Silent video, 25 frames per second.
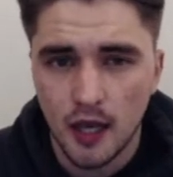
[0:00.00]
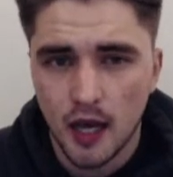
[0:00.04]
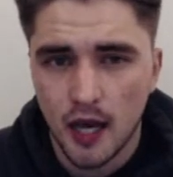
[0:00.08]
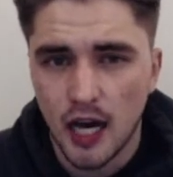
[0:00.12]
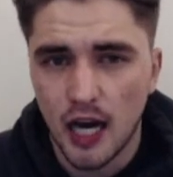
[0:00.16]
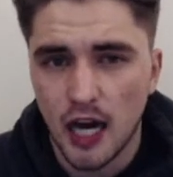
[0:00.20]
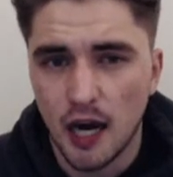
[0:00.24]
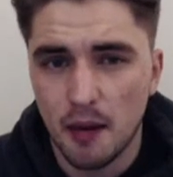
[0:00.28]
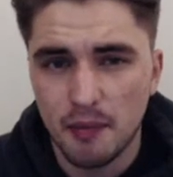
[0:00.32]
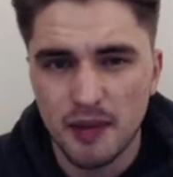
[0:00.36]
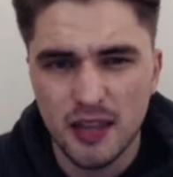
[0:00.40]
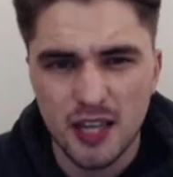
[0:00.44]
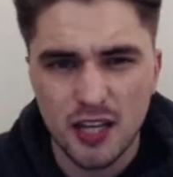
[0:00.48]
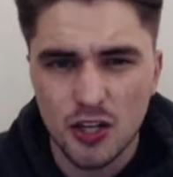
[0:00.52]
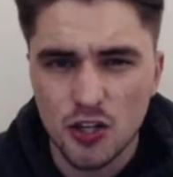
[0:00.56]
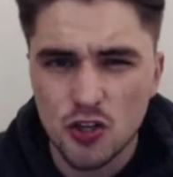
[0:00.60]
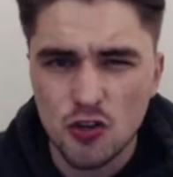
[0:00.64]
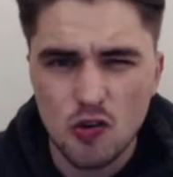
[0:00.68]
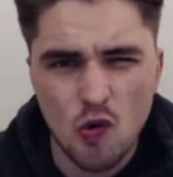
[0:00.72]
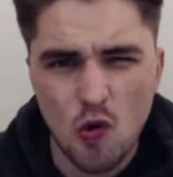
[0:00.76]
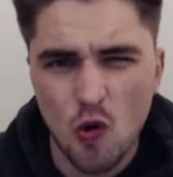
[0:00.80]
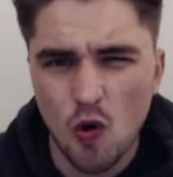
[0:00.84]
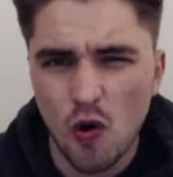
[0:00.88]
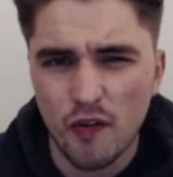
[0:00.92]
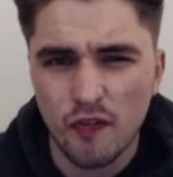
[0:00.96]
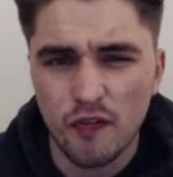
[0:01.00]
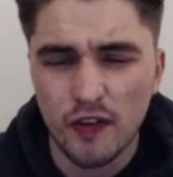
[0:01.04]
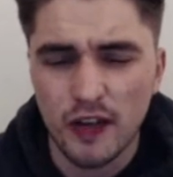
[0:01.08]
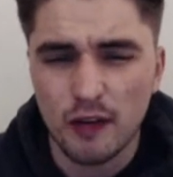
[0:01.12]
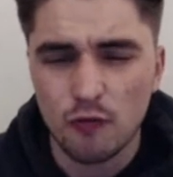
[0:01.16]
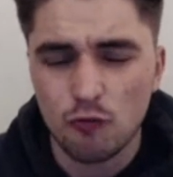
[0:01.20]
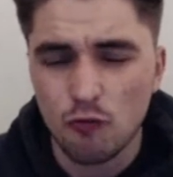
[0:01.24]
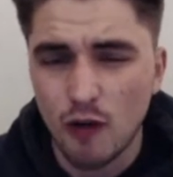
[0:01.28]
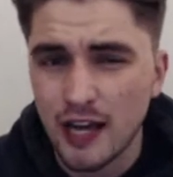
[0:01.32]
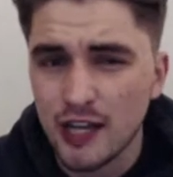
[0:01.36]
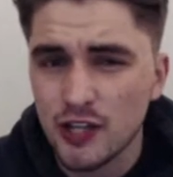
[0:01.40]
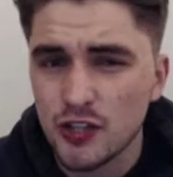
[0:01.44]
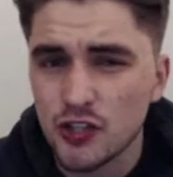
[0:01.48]
And then a draw, I think
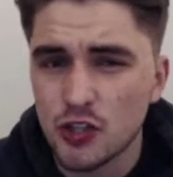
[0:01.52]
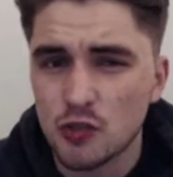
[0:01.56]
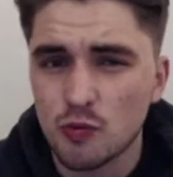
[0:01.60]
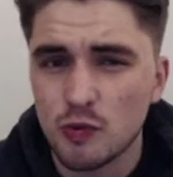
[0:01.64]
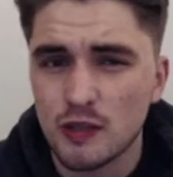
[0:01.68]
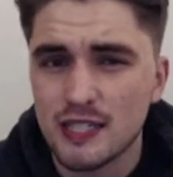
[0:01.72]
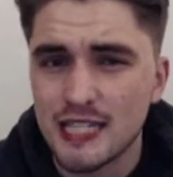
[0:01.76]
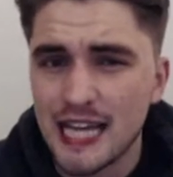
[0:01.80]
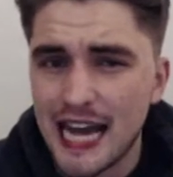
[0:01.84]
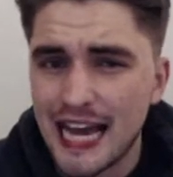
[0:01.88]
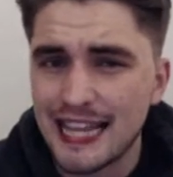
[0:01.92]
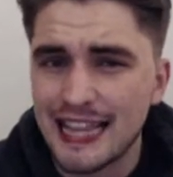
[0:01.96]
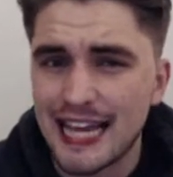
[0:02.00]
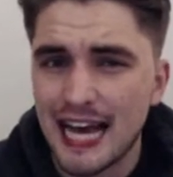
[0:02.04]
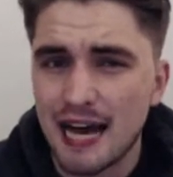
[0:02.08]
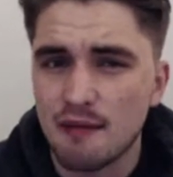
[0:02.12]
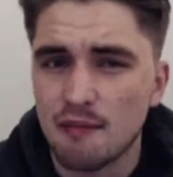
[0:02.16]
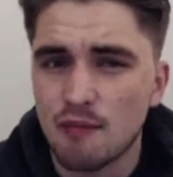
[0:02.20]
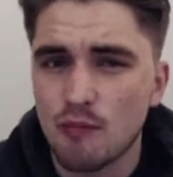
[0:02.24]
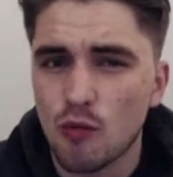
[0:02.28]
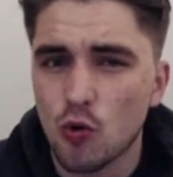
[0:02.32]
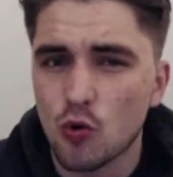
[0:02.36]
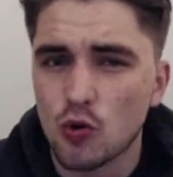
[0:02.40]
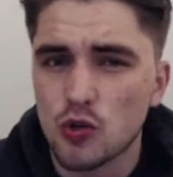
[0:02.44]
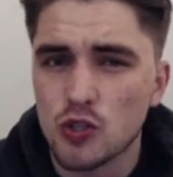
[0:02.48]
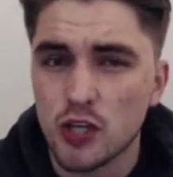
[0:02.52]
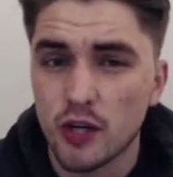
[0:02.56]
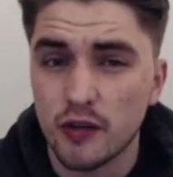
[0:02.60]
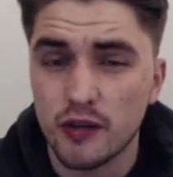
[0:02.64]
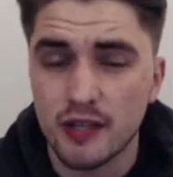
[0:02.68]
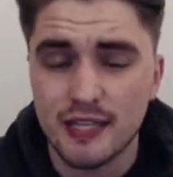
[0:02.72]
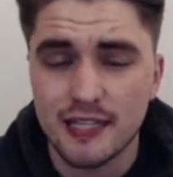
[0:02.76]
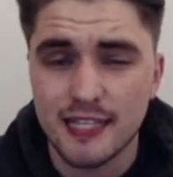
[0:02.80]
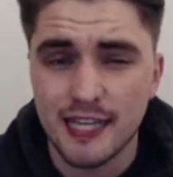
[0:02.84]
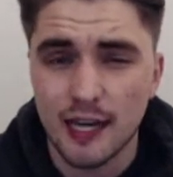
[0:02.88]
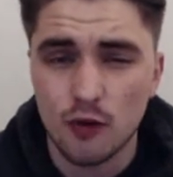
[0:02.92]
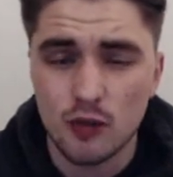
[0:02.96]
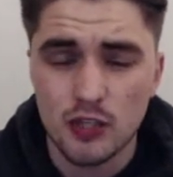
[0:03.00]
Rangers would take that more so than
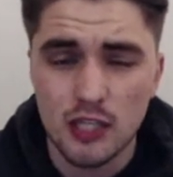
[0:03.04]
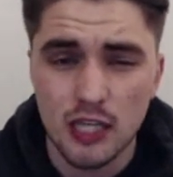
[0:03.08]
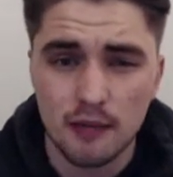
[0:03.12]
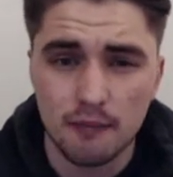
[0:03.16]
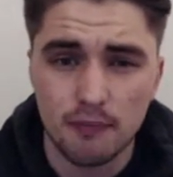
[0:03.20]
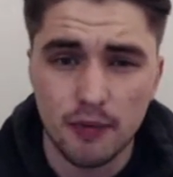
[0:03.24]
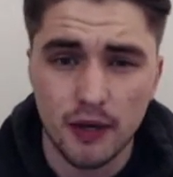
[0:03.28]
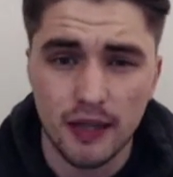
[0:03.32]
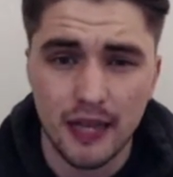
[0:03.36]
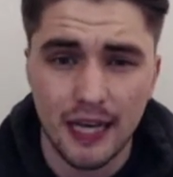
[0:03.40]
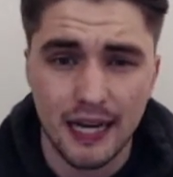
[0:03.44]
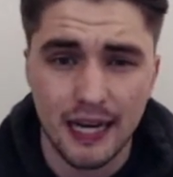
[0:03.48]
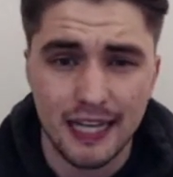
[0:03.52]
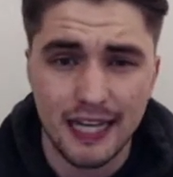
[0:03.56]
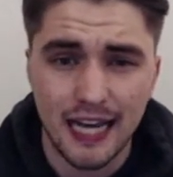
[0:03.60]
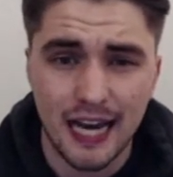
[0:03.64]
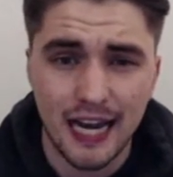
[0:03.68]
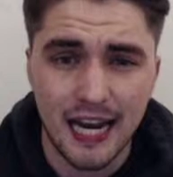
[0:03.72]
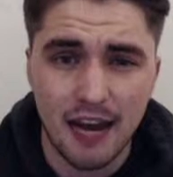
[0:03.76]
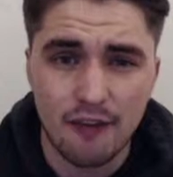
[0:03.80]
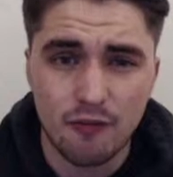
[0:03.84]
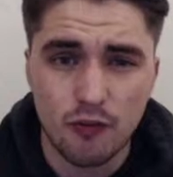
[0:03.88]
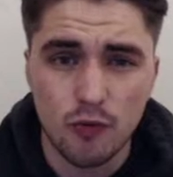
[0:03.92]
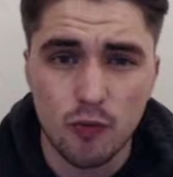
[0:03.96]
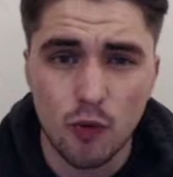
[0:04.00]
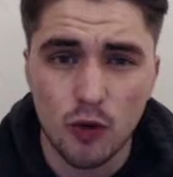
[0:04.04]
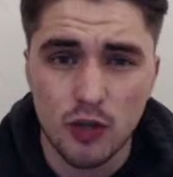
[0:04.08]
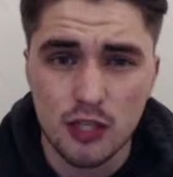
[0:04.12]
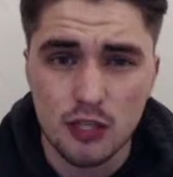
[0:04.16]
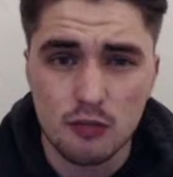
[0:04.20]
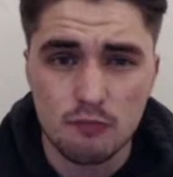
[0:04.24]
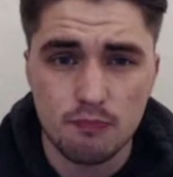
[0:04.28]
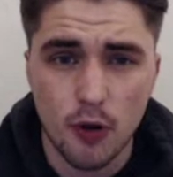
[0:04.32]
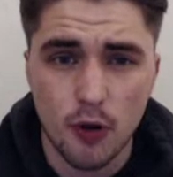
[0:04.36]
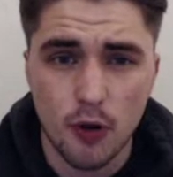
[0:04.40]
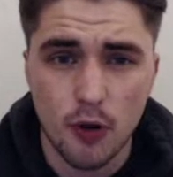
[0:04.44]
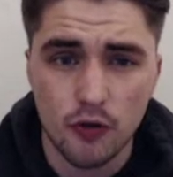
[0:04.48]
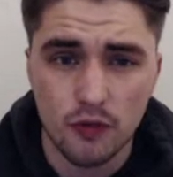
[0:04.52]
Celtic. But then again, everyone
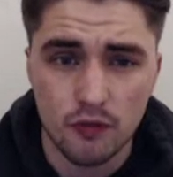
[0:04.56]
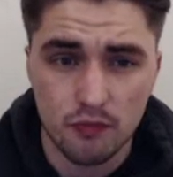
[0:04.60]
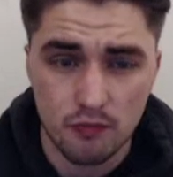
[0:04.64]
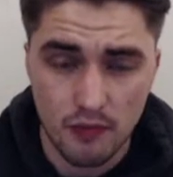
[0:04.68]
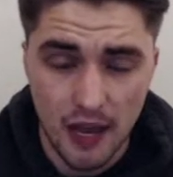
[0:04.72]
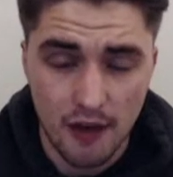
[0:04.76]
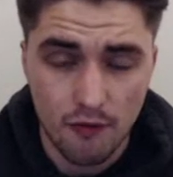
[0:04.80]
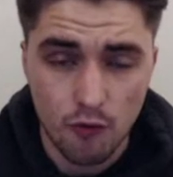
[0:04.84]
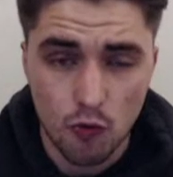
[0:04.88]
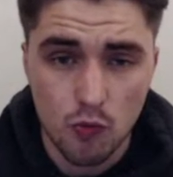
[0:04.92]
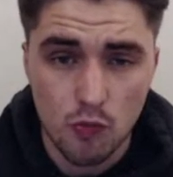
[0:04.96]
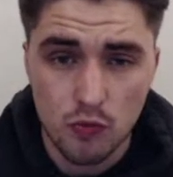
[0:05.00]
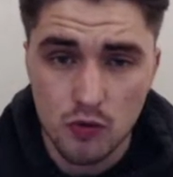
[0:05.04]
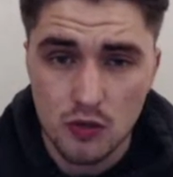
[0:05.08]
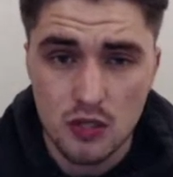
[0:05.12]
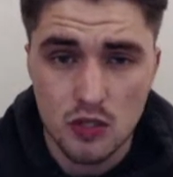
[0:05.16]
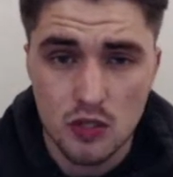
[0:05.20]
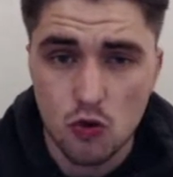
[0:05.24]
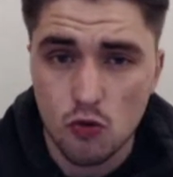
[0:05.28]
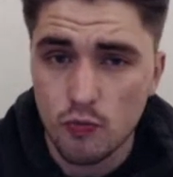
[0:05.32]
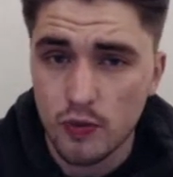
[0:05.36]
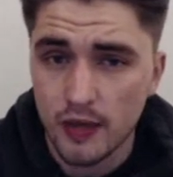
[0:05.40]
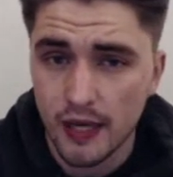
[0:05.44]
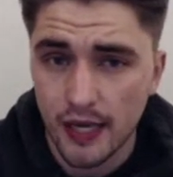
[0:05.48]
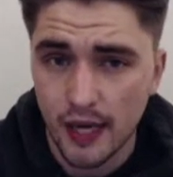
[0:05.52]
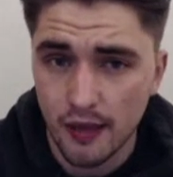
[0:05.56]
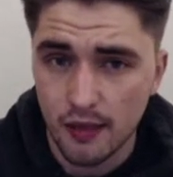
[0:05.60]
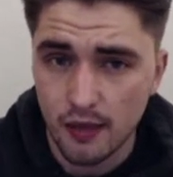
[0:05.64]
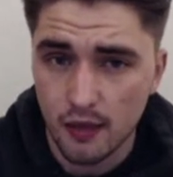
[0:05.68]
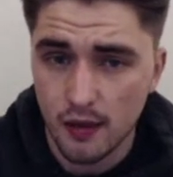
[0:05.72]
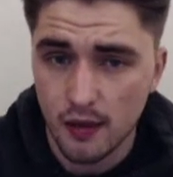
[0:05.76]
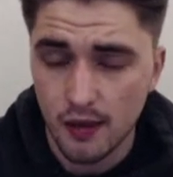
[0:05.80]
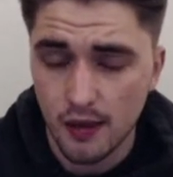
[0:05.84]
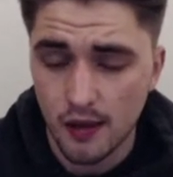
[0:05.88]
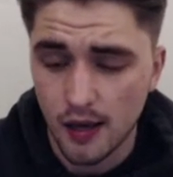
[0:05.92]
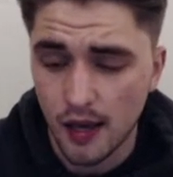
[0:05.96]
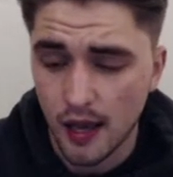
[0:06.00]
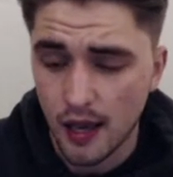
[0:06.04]
will still be in
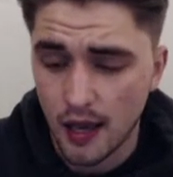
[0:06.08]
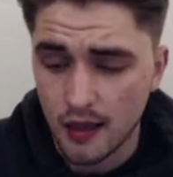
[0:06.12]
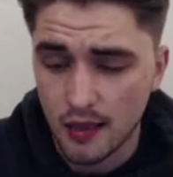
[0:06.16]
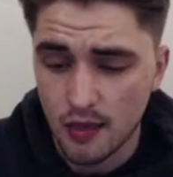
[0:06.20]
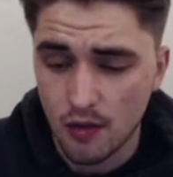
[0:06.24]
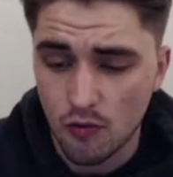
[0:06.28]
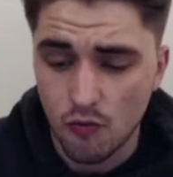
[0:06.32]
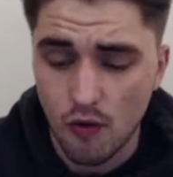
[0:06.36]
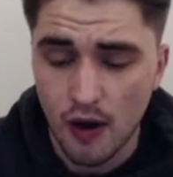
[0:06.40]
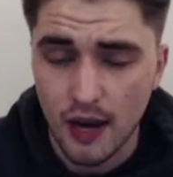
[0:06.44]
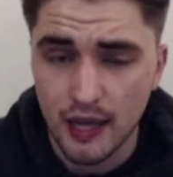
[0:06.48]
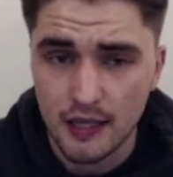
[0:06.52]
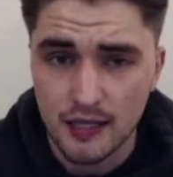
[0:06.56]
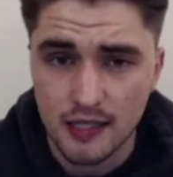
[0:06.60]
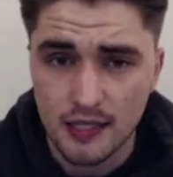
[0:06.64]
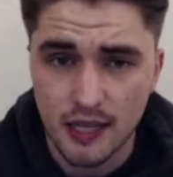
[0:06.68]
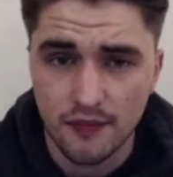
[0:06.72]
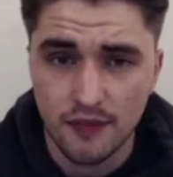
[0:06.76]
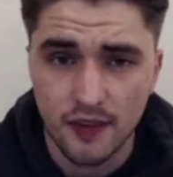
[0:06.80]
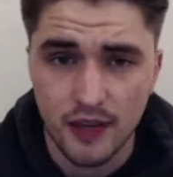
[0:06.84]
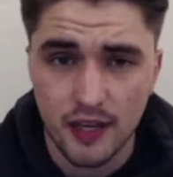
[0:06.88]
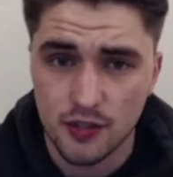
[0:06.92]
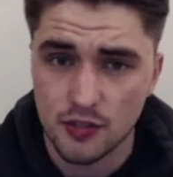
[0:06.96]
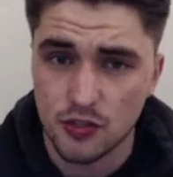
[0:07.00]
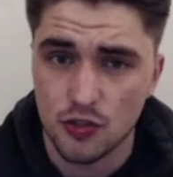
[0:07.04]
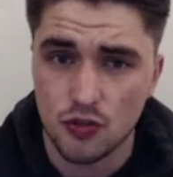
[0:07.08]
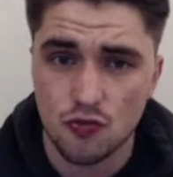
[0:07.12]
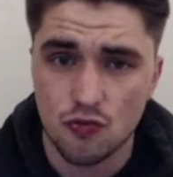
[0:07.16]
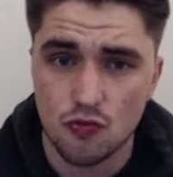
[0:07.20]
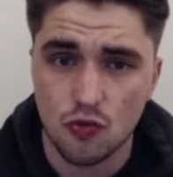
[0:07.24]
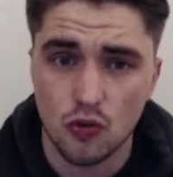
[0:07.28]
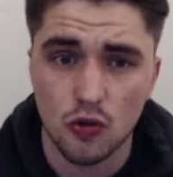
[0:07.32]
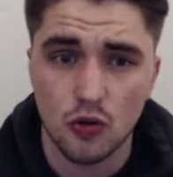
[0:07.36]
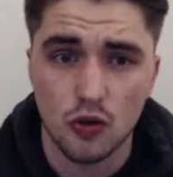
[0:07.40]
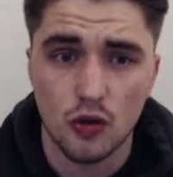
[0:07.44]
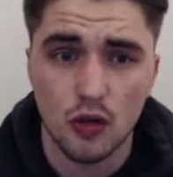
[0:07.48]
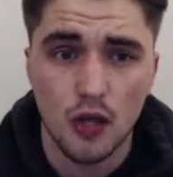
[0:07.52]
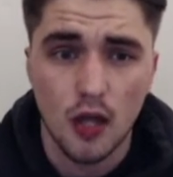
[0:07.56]
the race if it is a
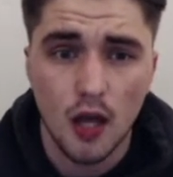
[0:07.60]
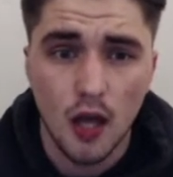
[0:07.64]
draw.